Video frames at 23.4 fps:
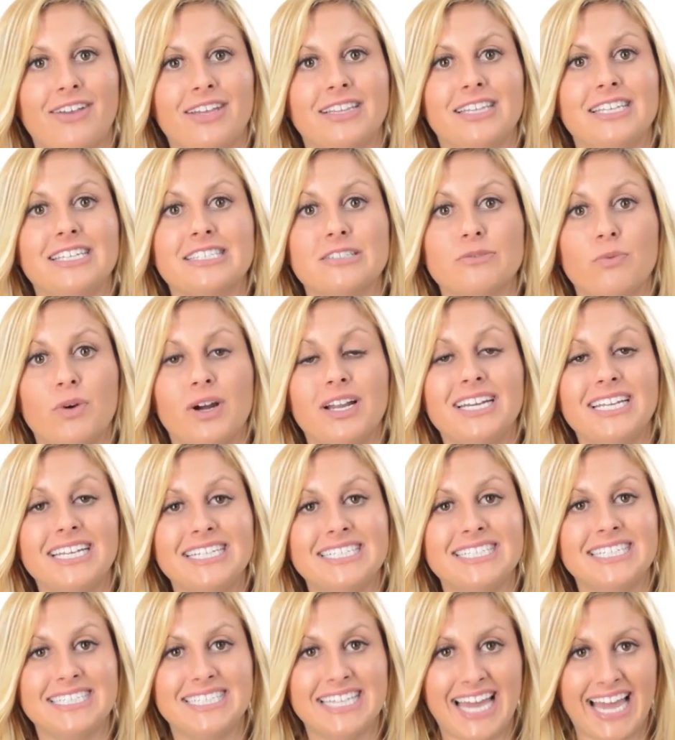at least one
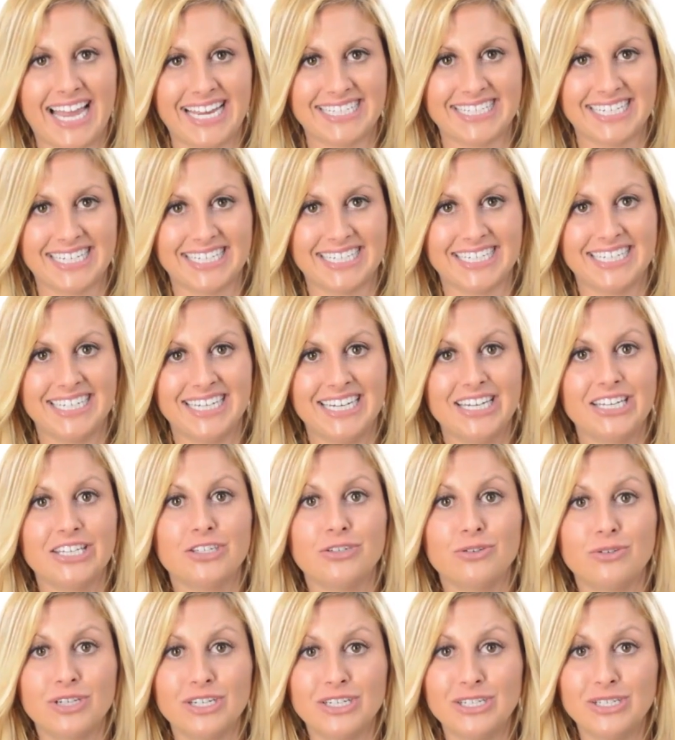easy tactic
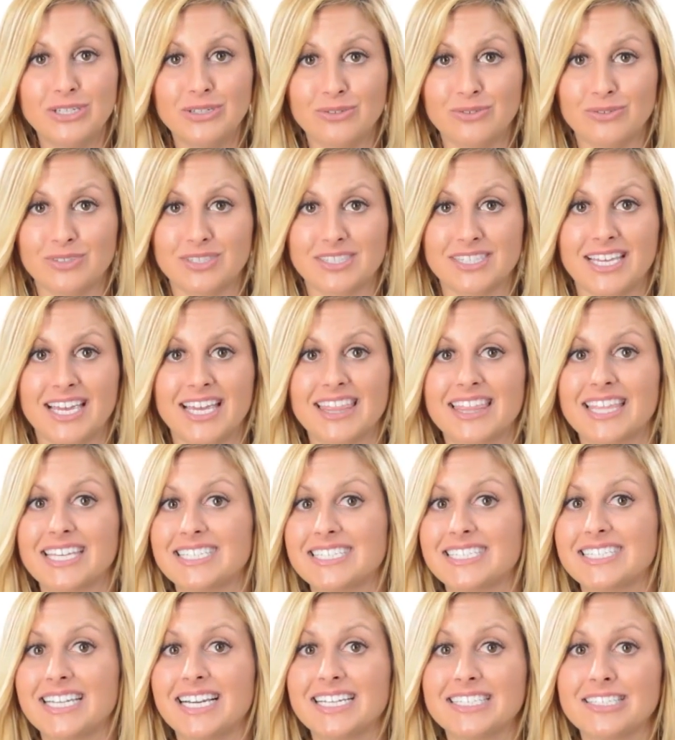you can use
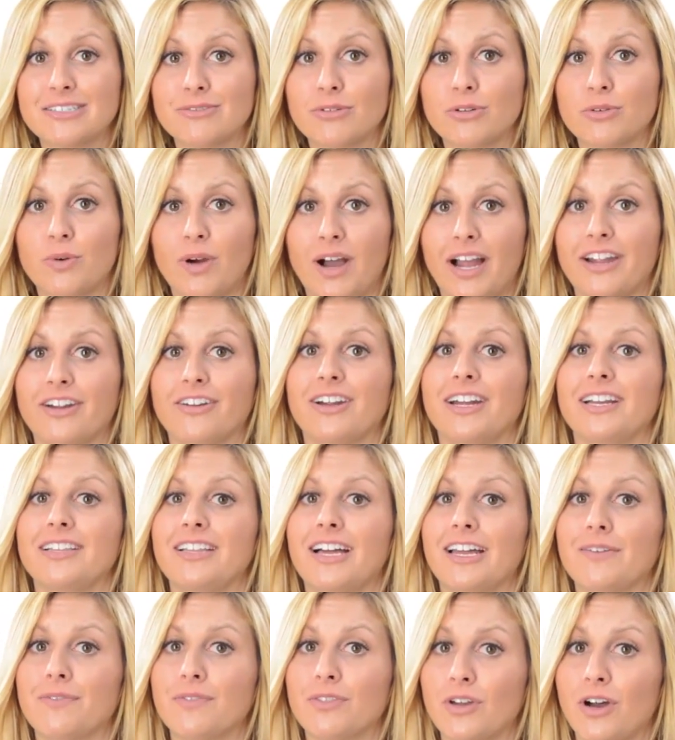that doesn't require a
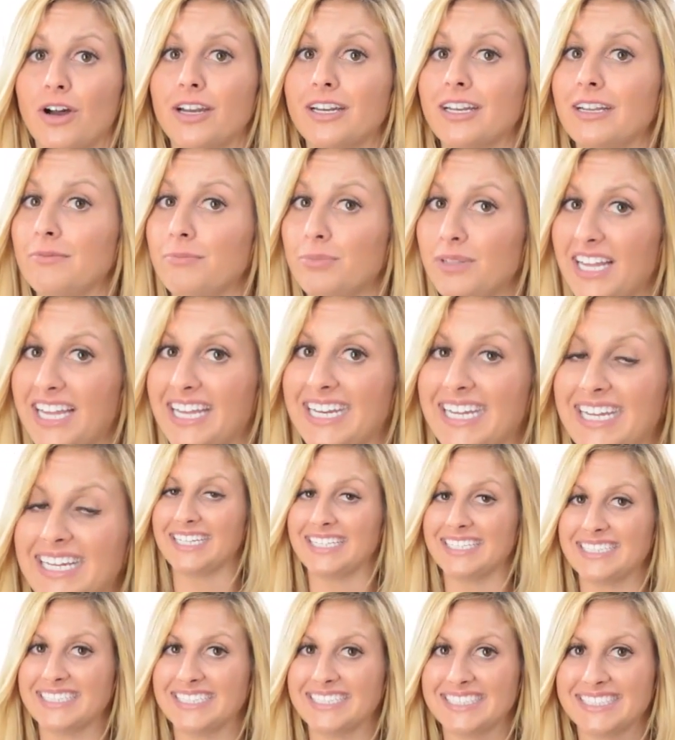lot of thought and planning.
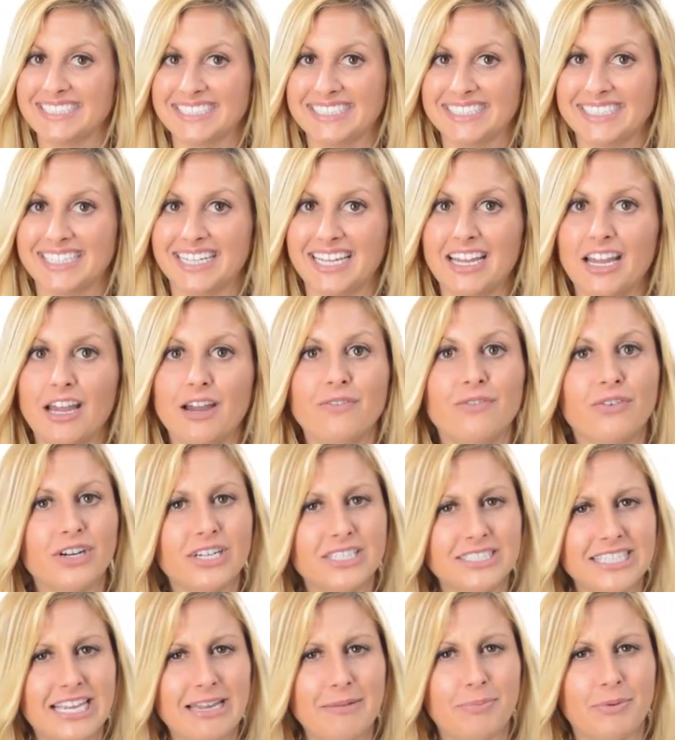For
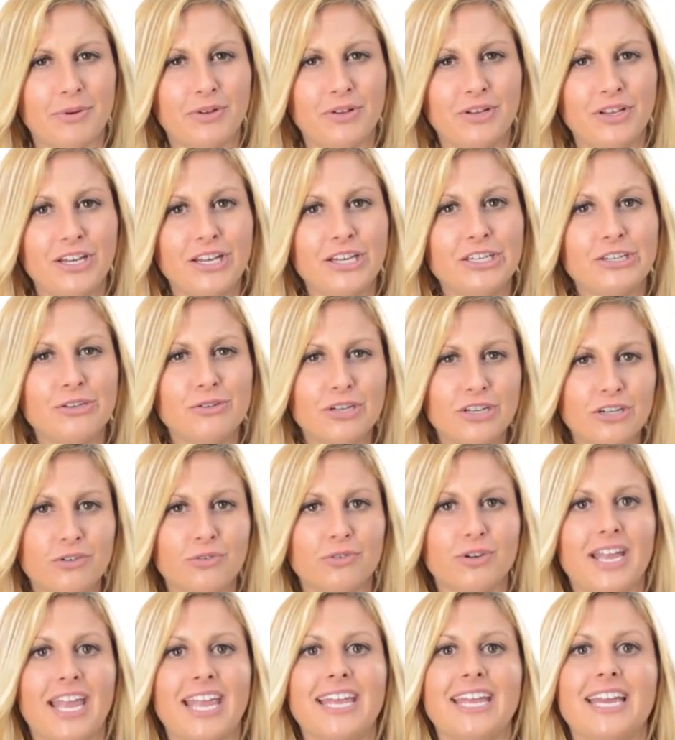example, you can
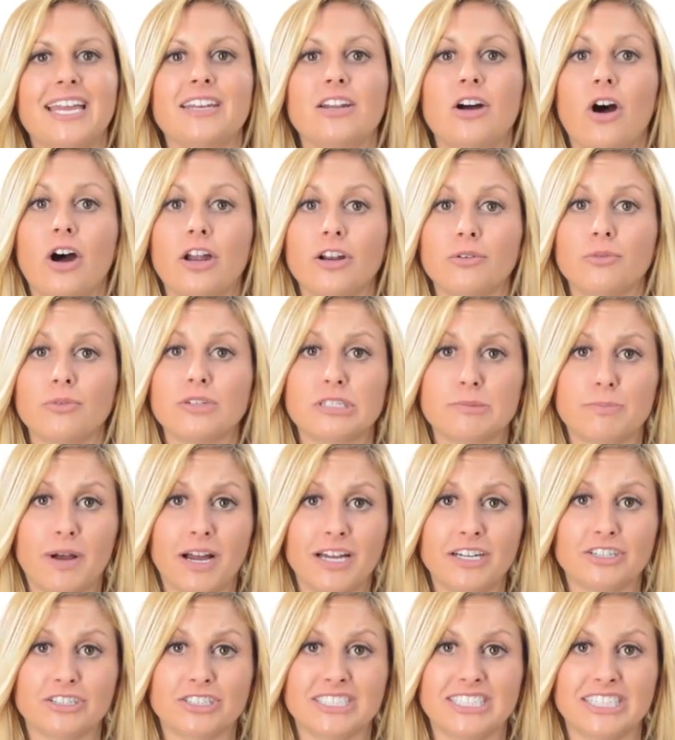create an
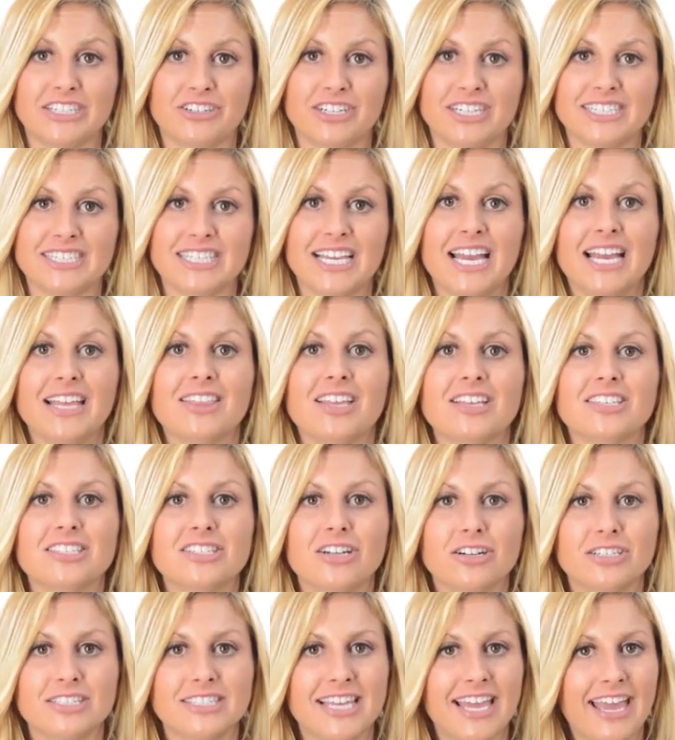autoresponder series that
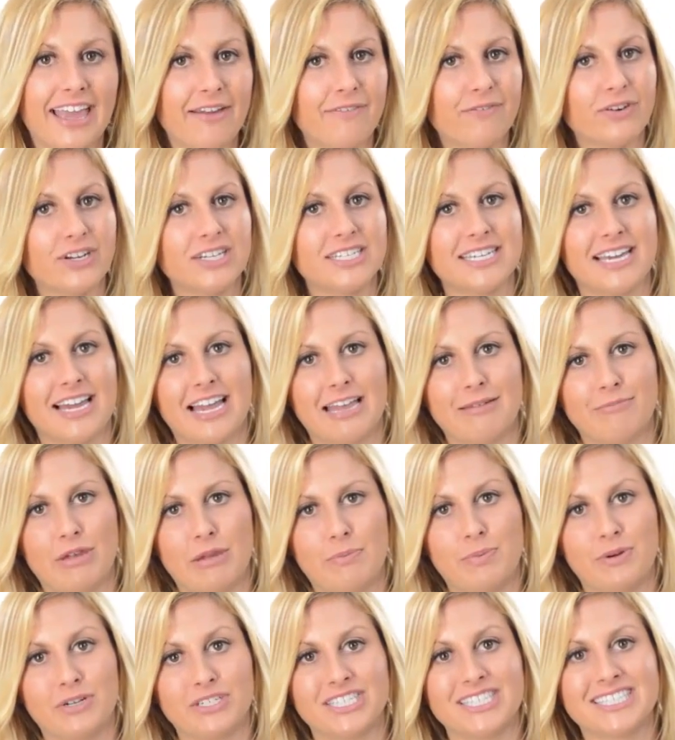starts every time a
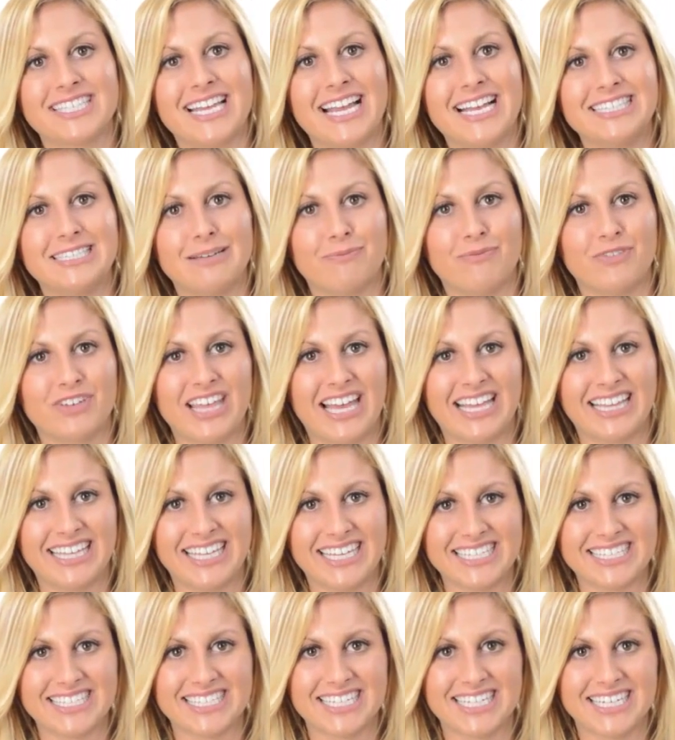person signs up for that
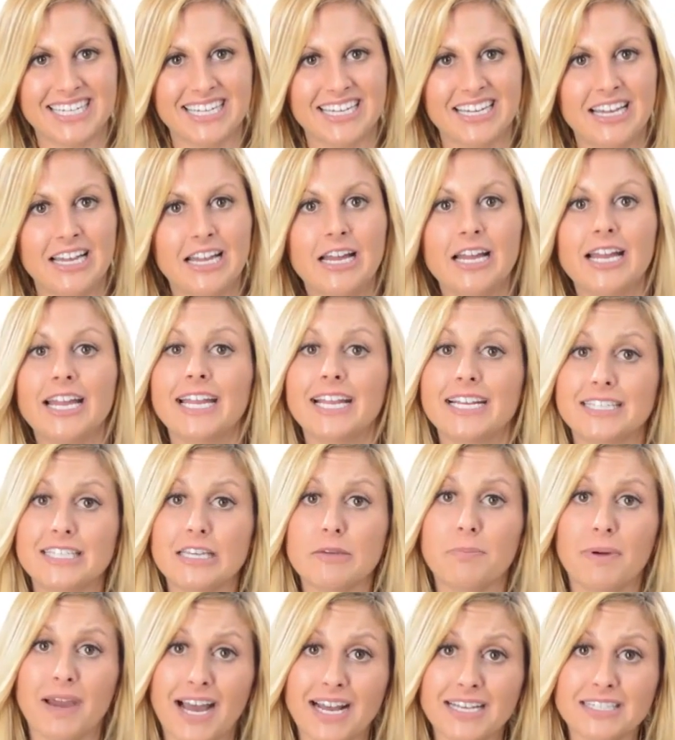list. It's
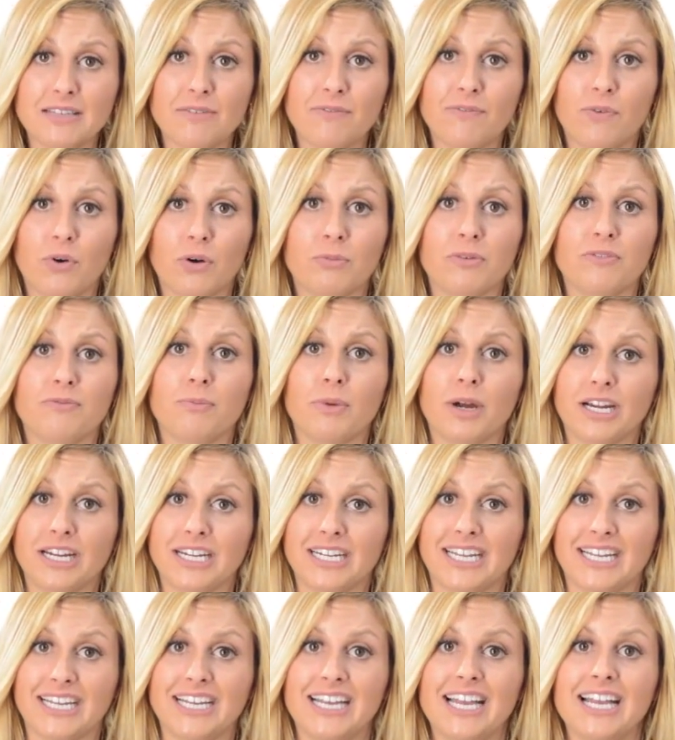a passive form of
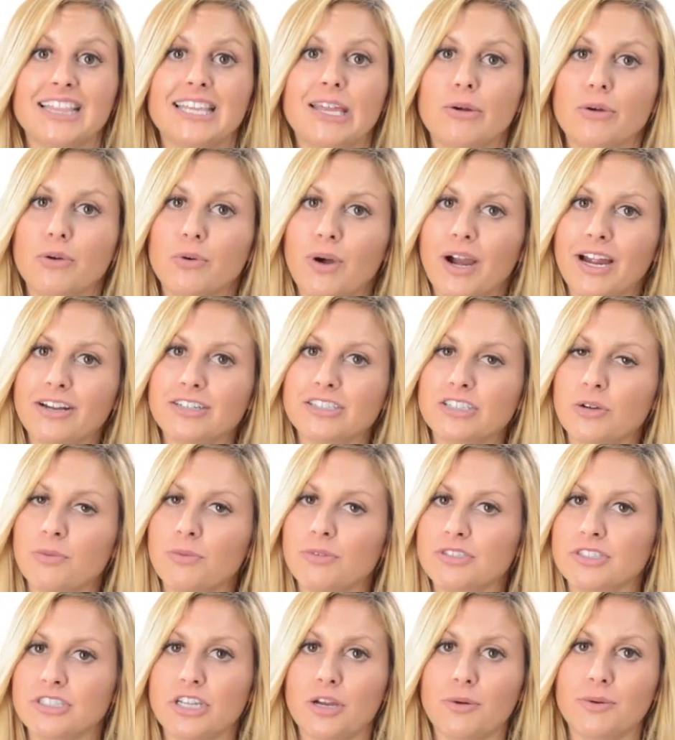marketing that requires
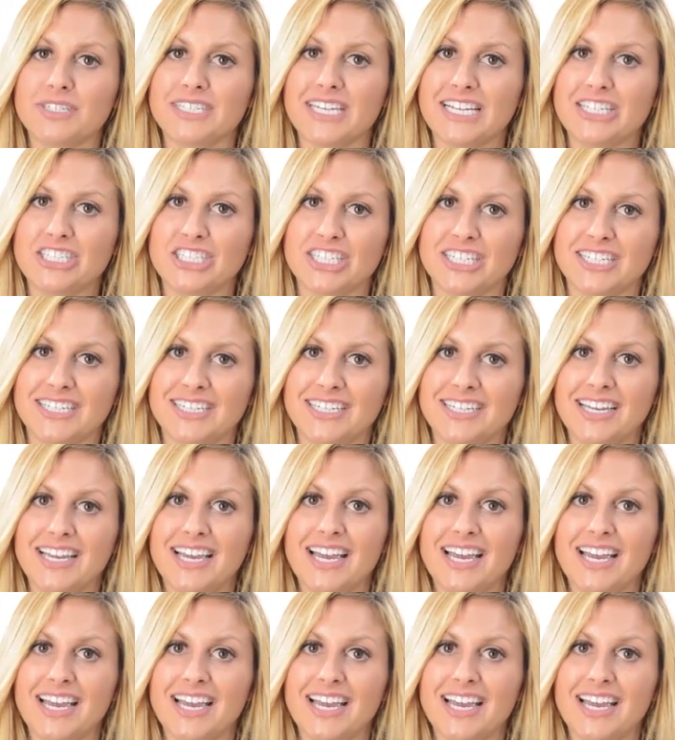almost no attention.